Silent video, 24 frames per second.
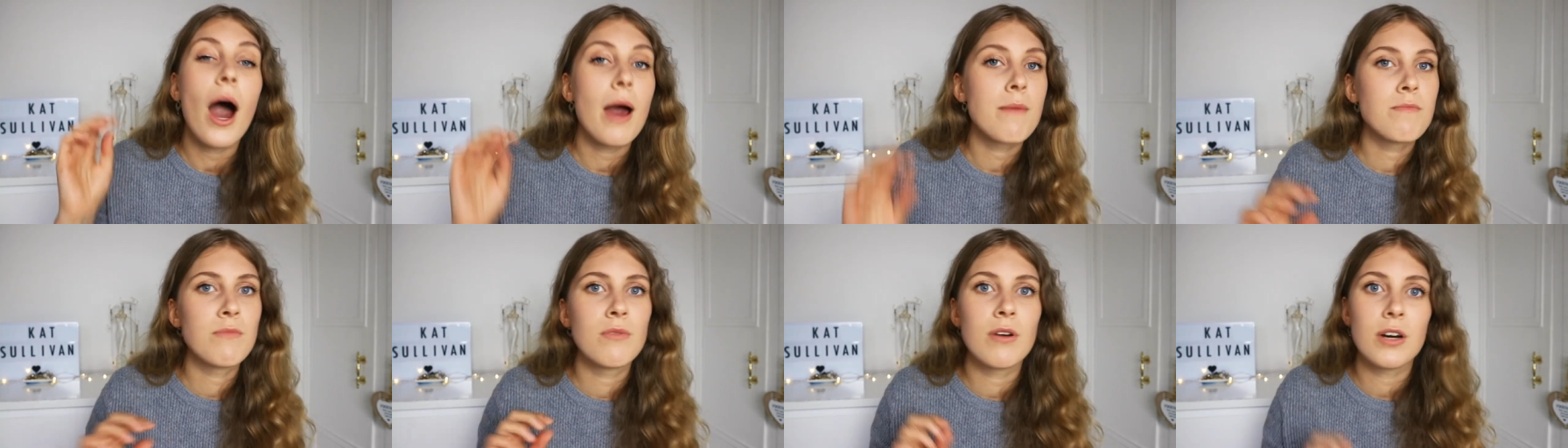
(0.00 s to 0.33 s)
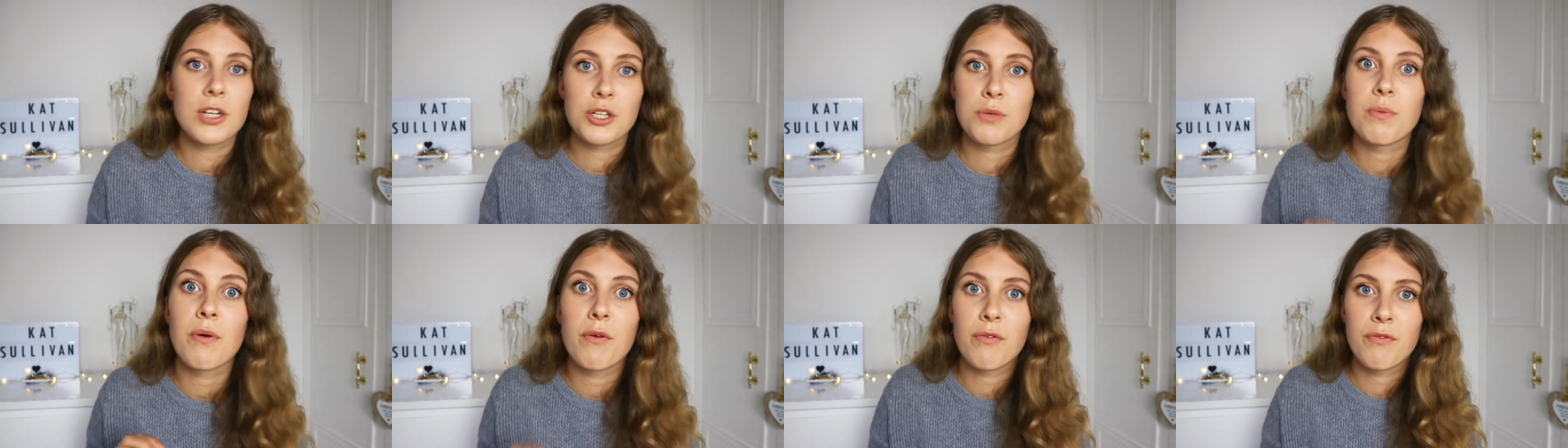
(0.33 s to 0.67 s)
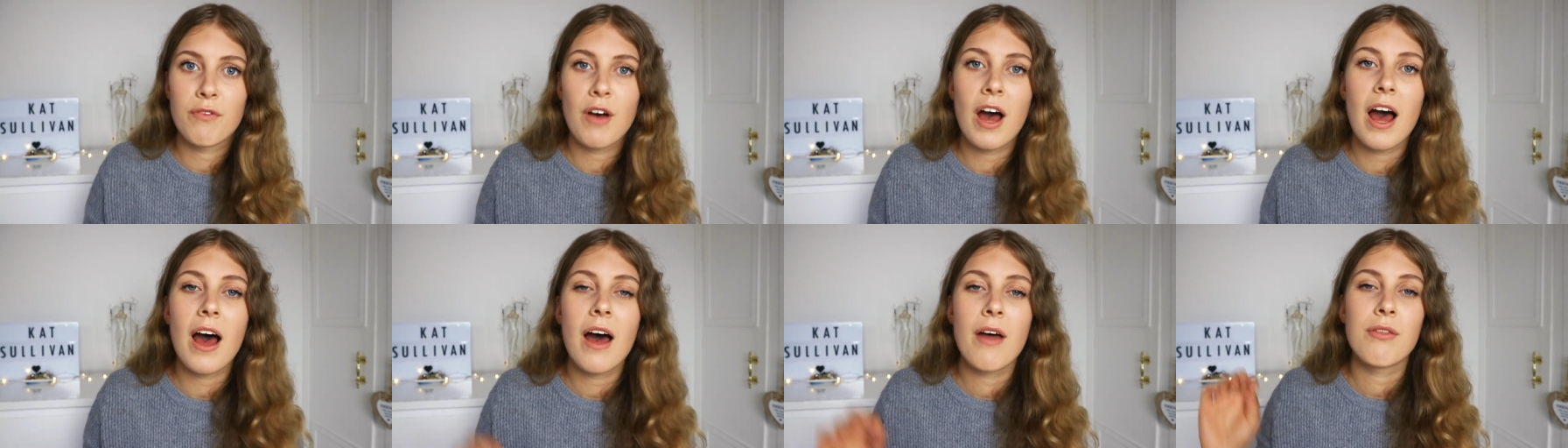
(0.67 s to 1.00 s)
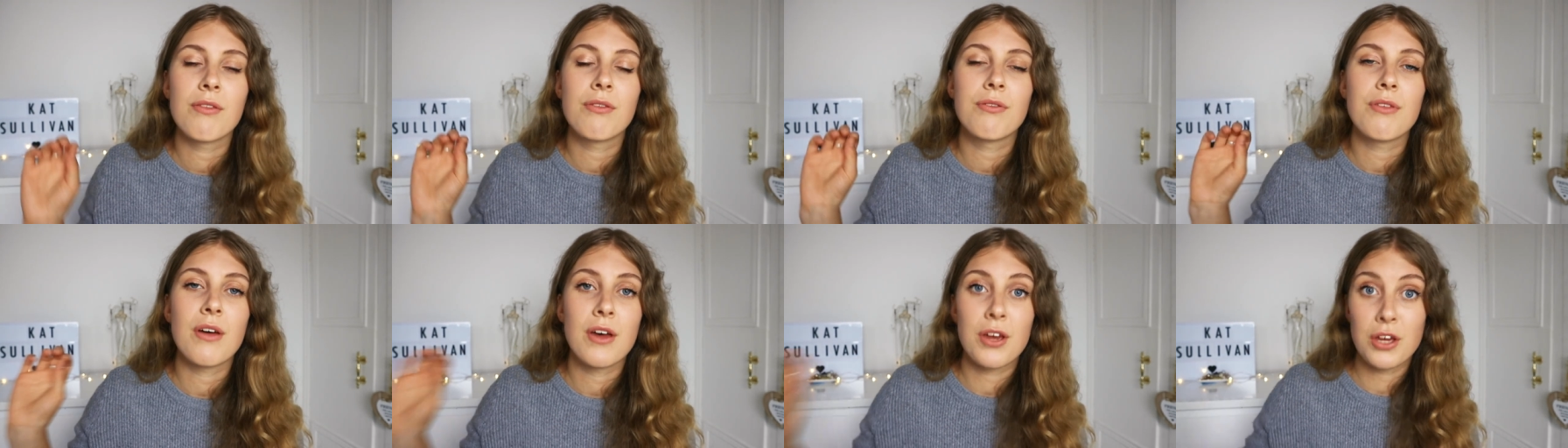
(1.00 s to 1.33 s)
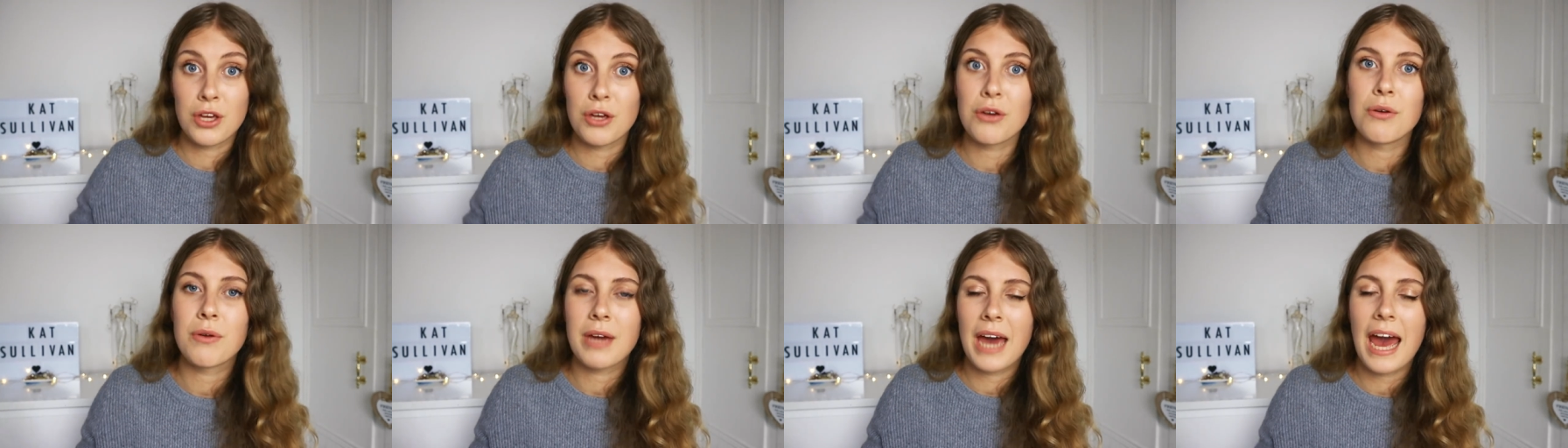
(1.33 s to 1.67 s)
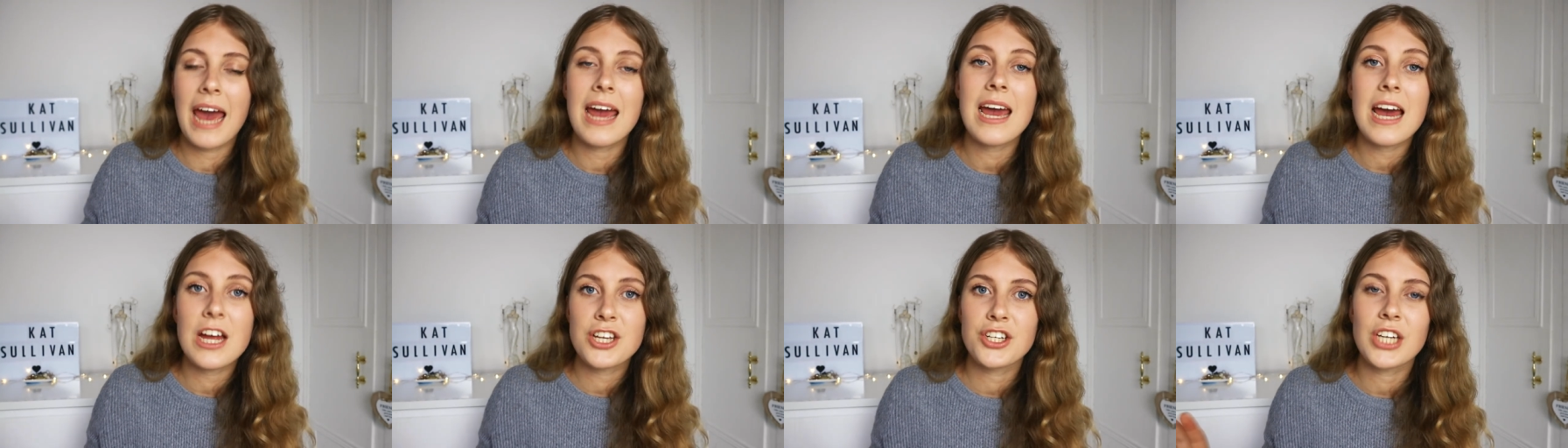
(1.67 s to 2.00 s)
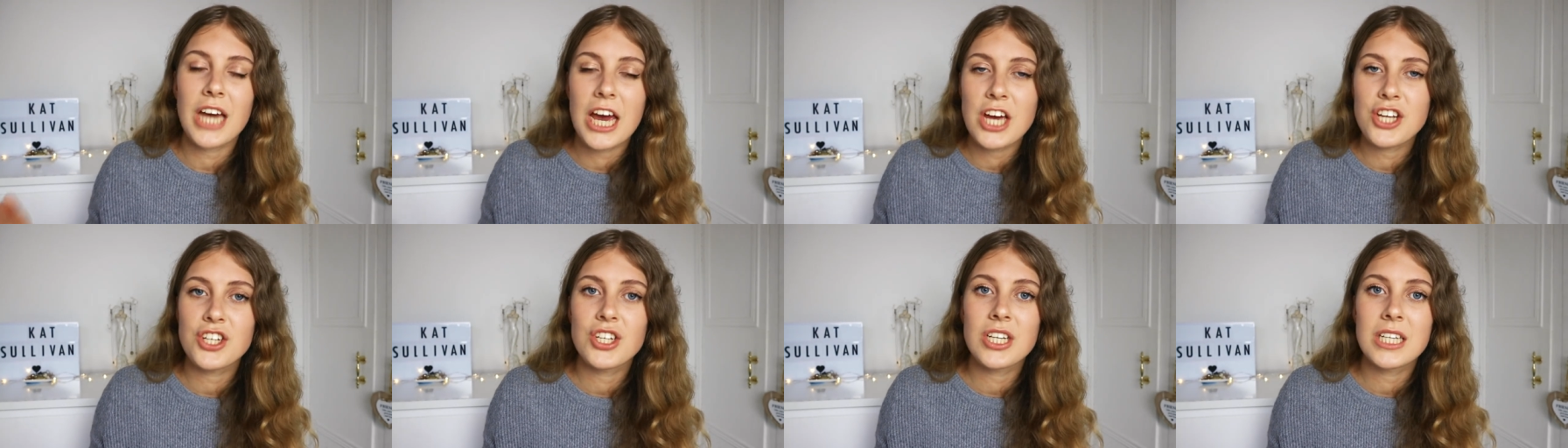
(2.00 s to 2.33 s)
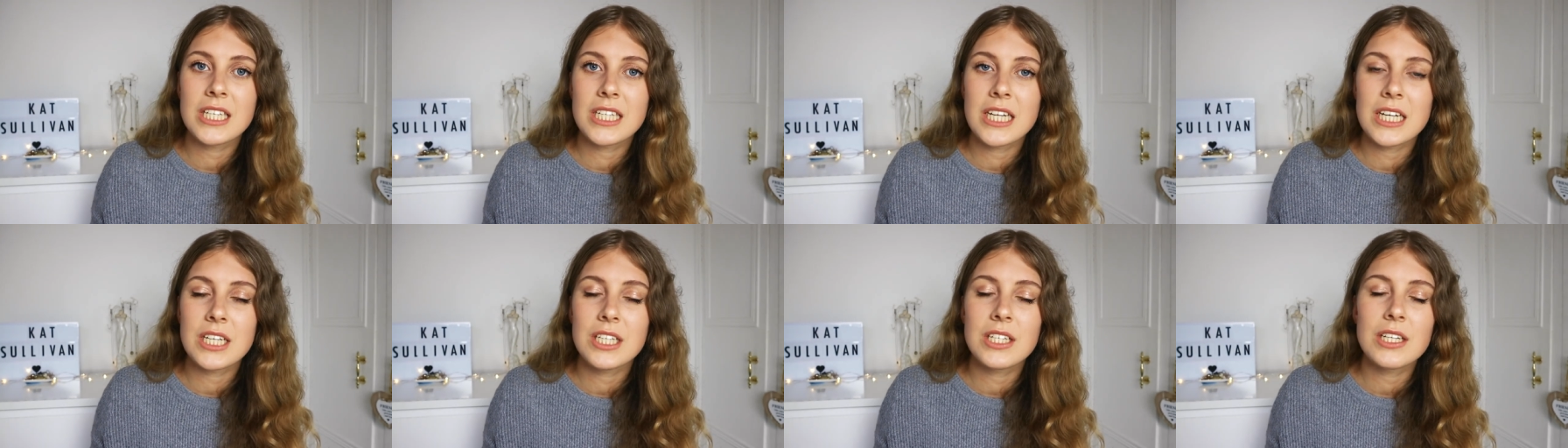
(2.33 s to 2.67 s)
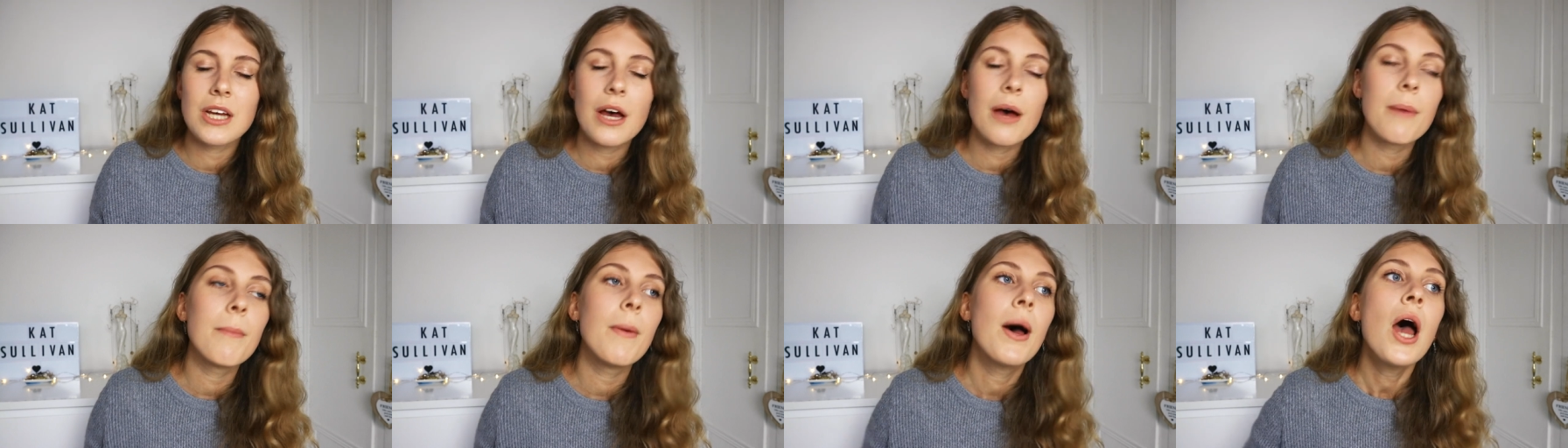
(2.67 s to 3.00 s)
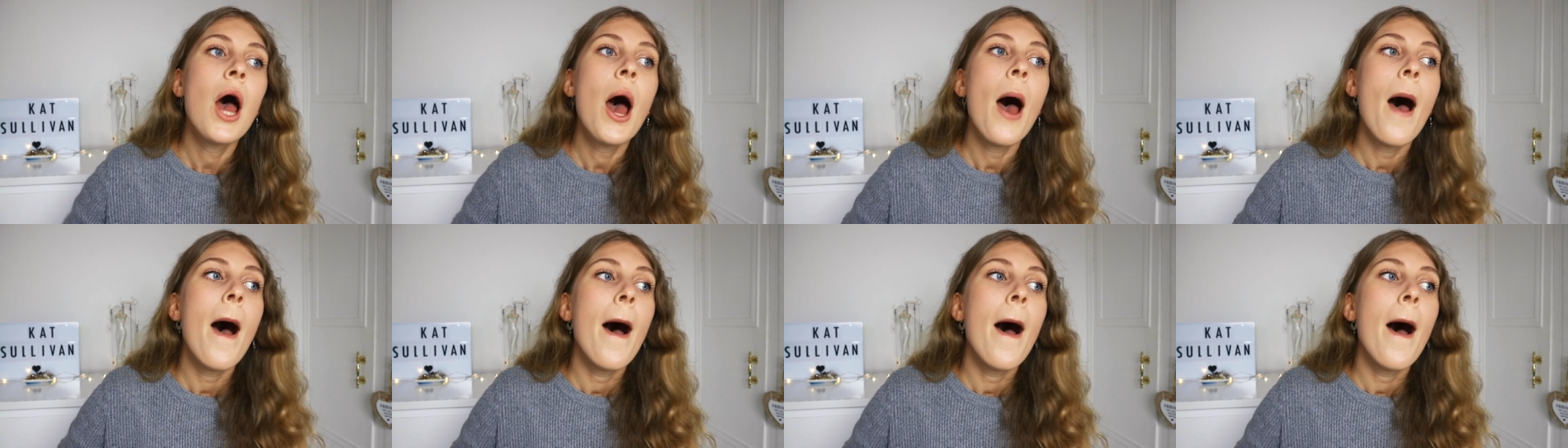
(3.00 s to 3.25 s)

I much prefer the UK education system